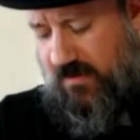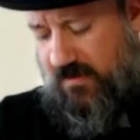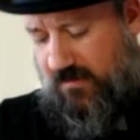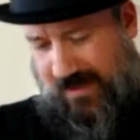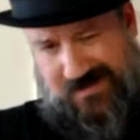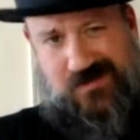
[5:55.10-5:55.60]

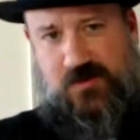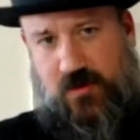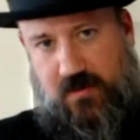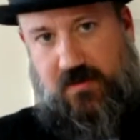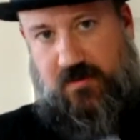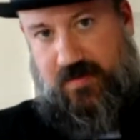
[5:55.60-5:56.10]
like to
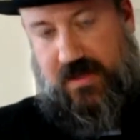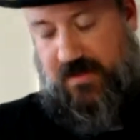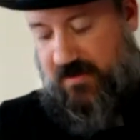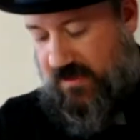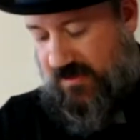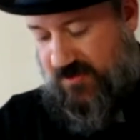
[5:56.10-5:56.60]
cook or play
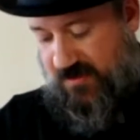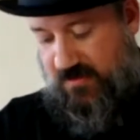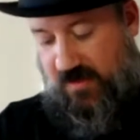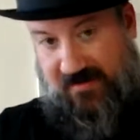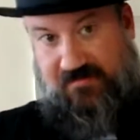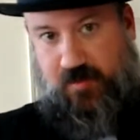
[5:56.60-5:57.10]
in the
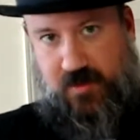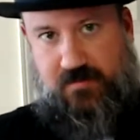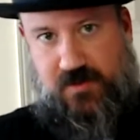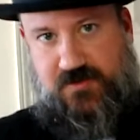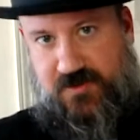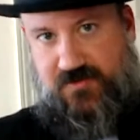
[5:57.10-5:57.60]
kitchen, I've pretty
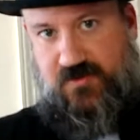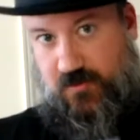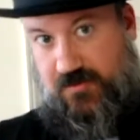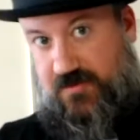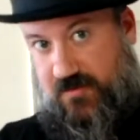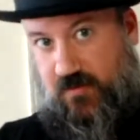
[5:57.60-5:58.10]
much just
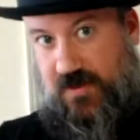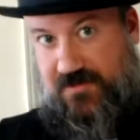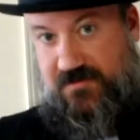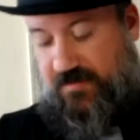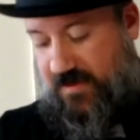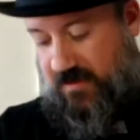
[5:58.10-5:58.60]
told you the
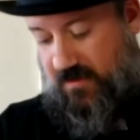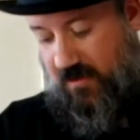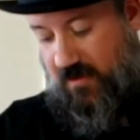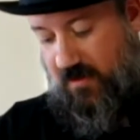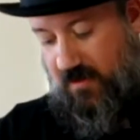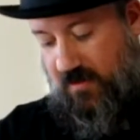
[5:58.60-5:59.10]
recipe
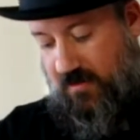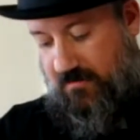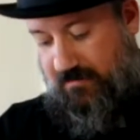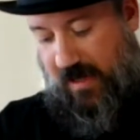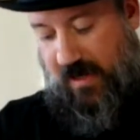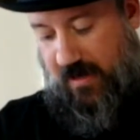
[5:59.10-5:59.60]

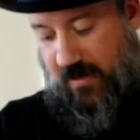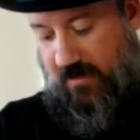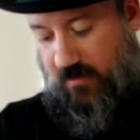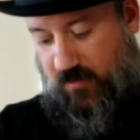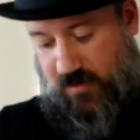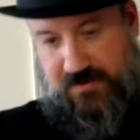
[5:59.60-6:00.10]
by
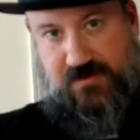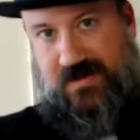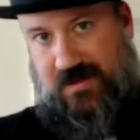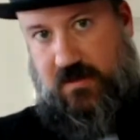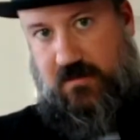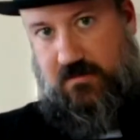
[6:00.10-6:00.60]
what's
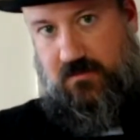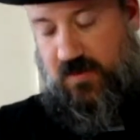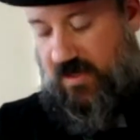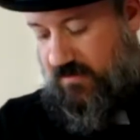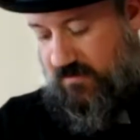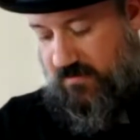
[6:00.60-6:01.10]
in it,
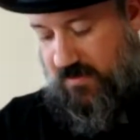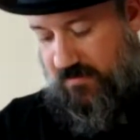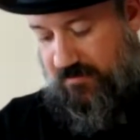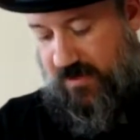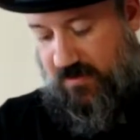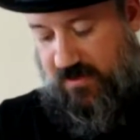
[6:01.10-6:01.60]
right?
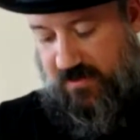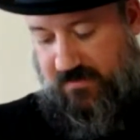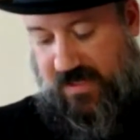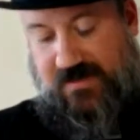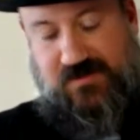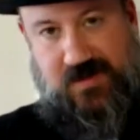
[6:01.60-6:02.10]
Nah, the beauty of
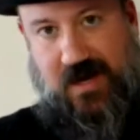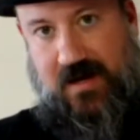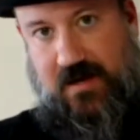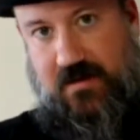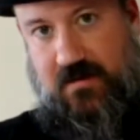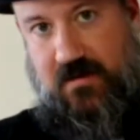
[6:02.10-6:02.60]
that
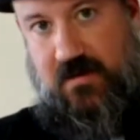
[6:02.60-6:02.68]
side.